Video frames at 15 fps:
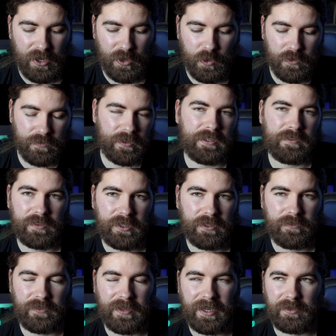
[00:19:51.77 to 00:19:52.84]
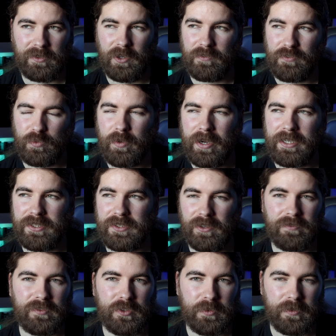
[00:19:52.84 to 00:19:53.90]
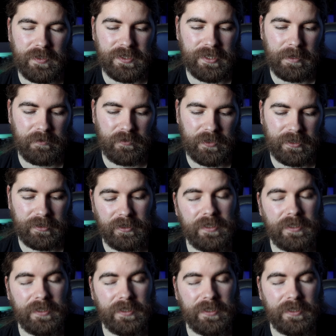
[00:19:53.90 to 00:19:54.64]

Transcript: or if anything, you found other ways of doing the same thing.